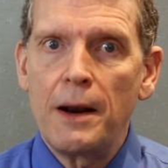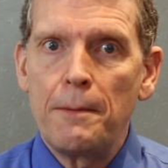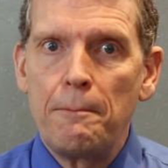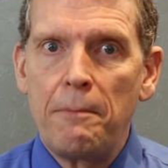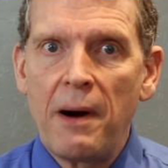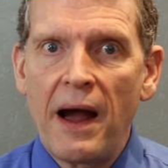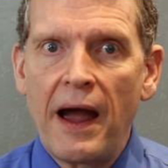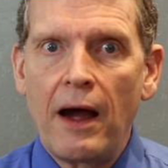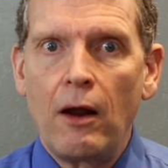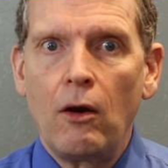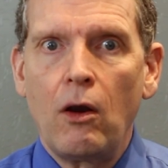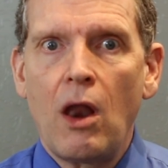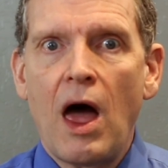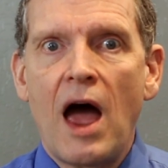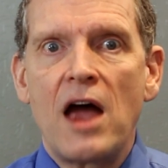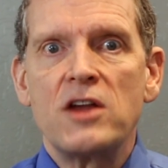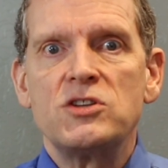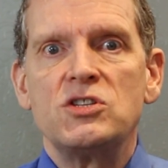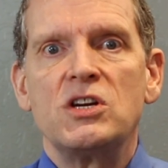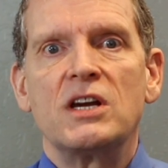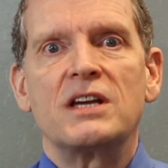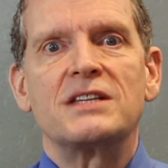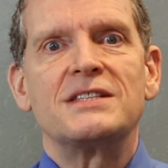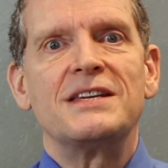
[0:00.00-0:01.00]
of
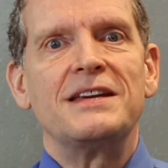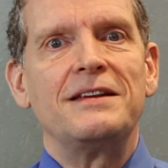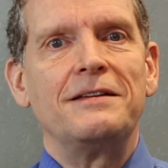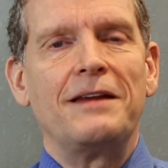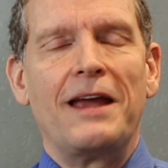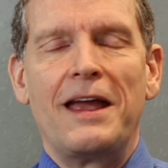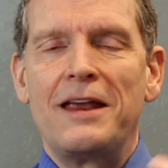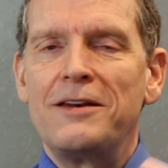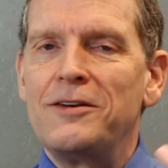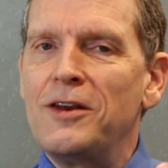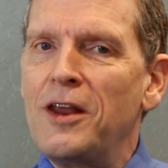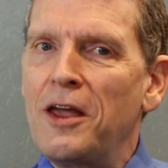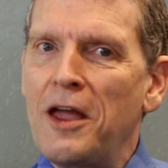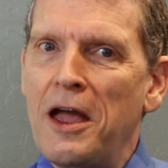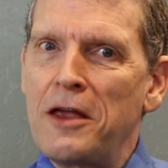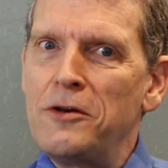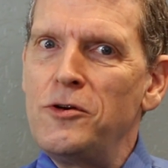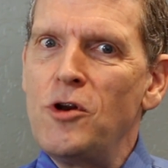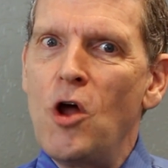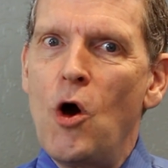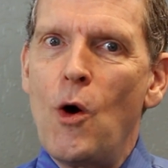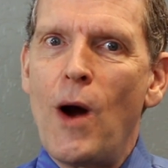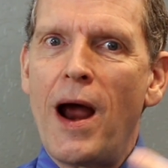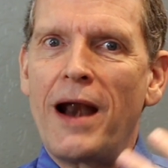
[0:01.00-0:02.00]
biologics and
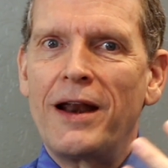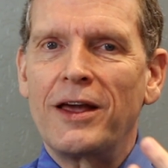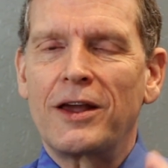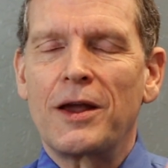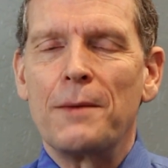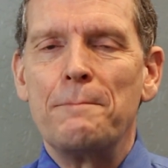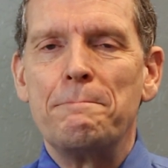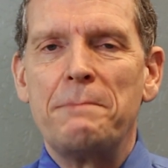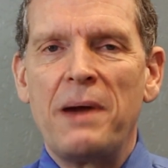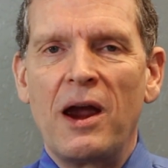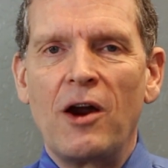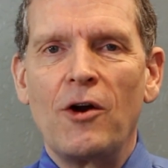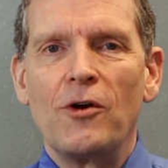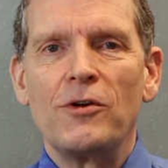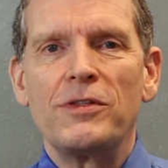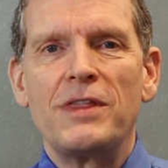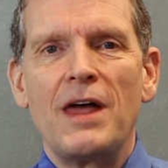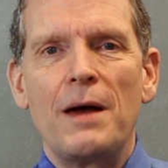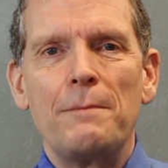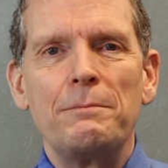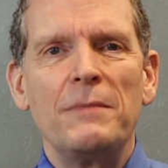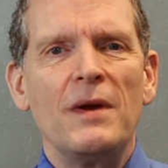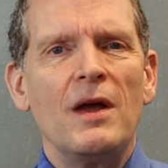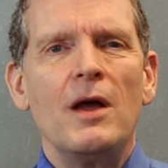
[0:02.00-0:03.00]
know how to compare
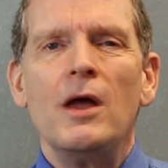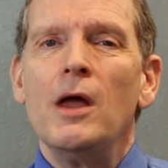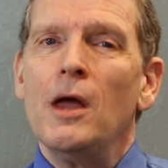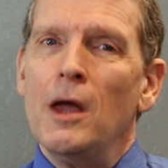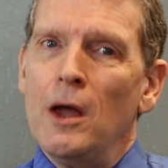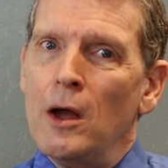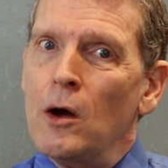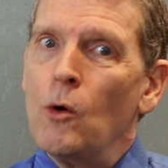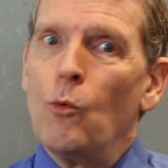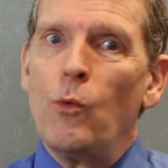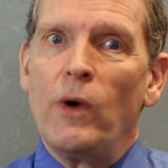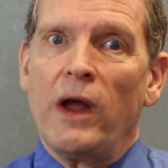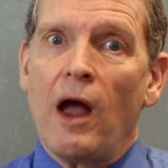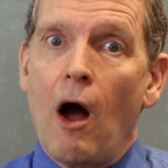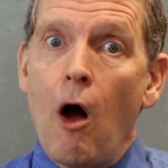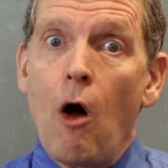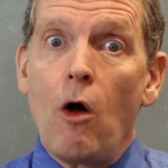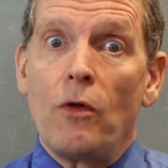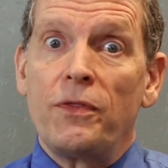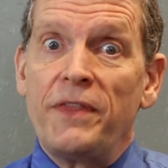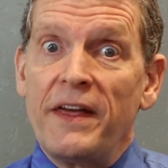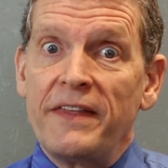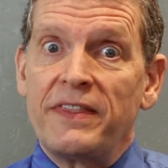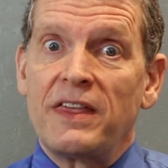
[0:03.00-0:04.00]
them, We
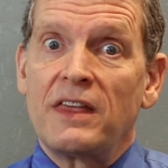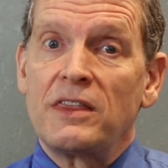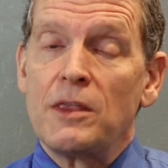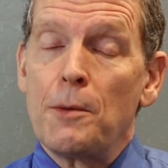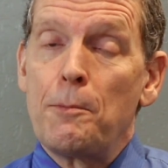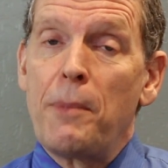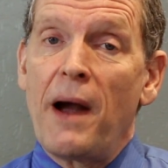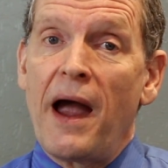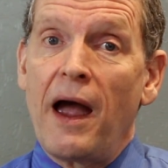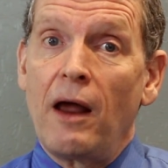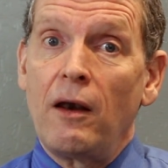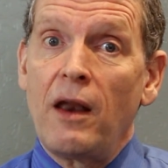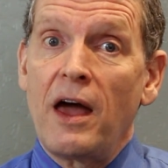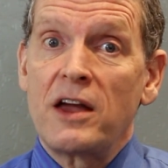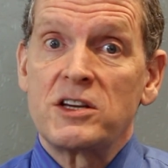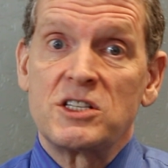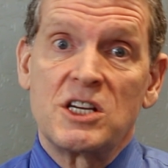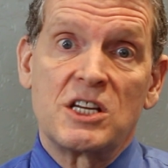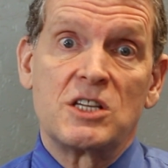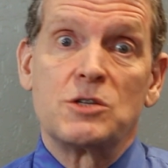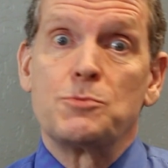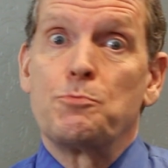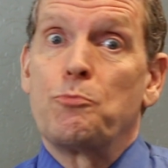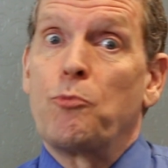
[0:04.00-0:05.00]
all think that the
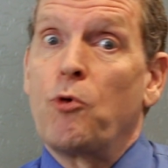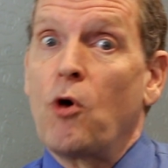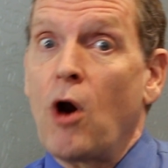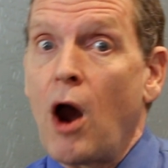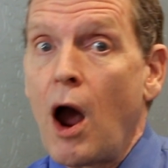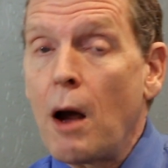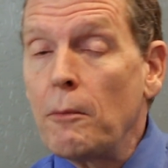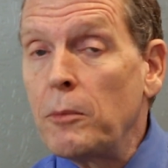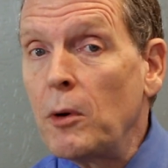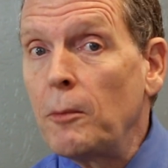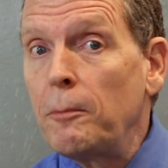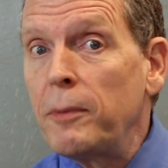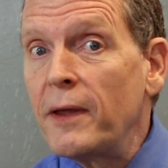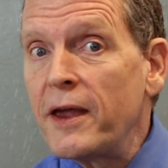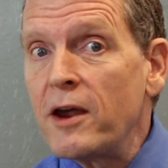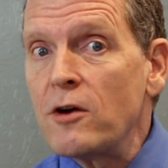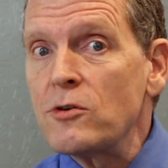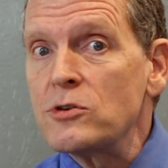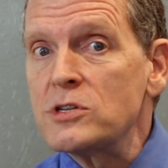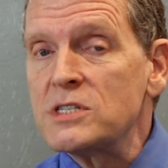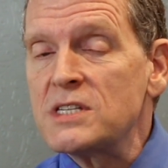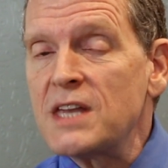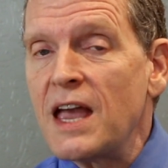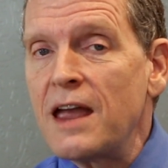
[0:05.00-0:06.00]
biologics probably
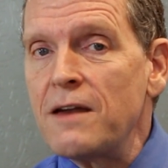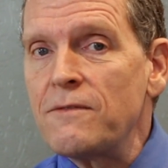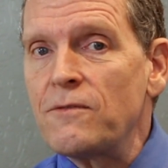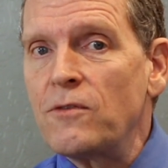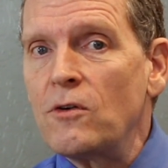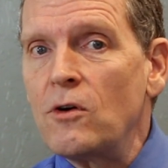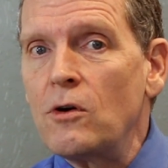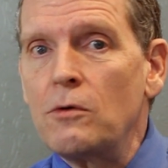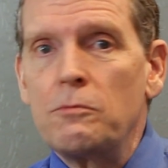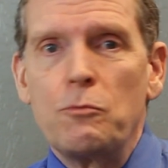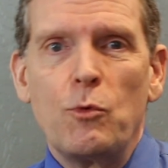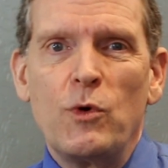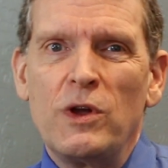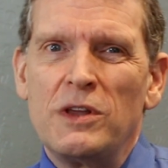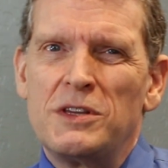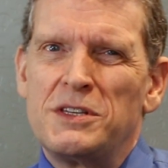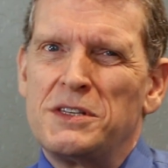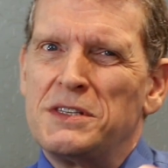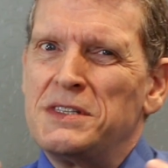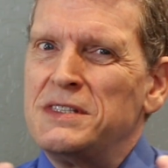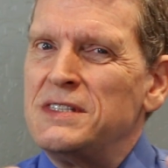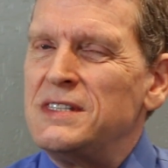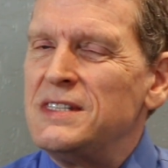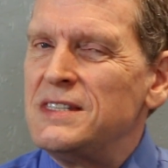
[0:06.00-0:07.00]
are safer. We
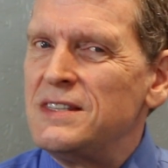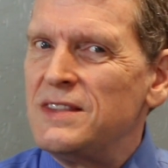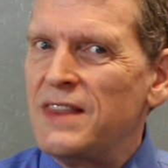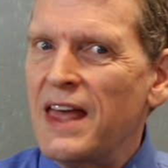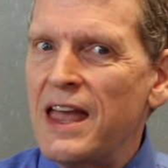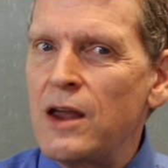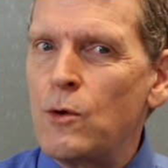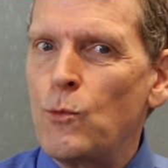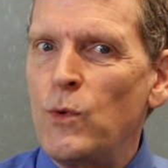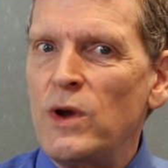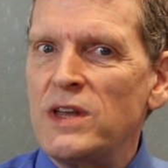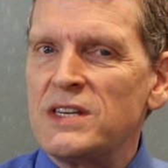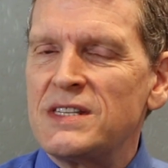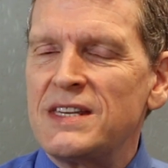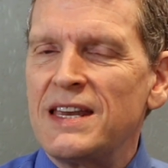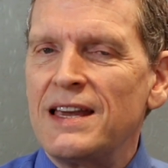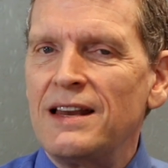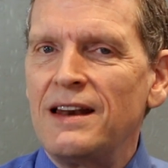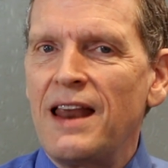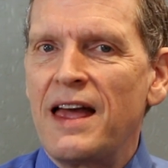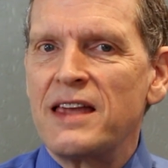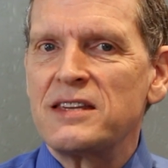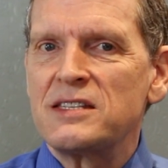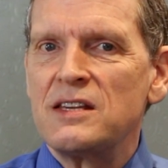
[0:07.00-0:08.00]
think we see
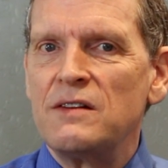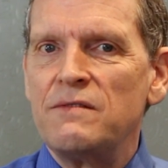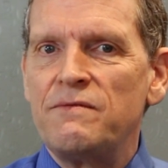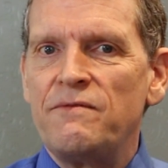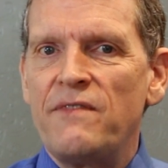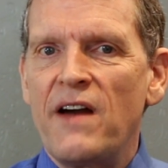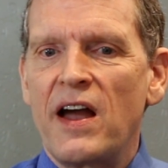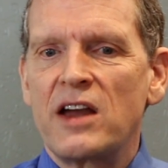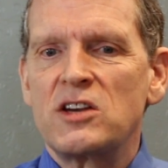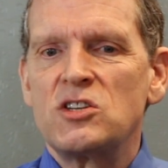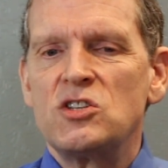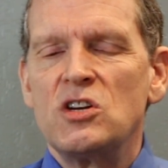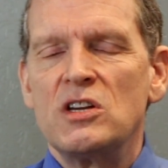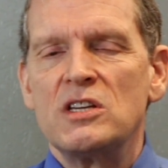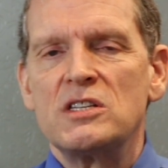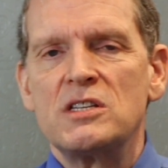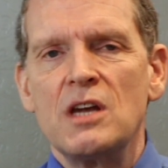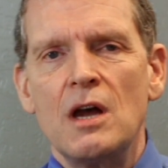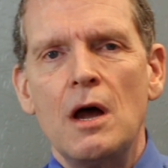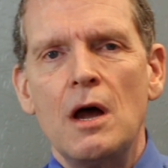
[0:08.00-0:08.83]
less infections,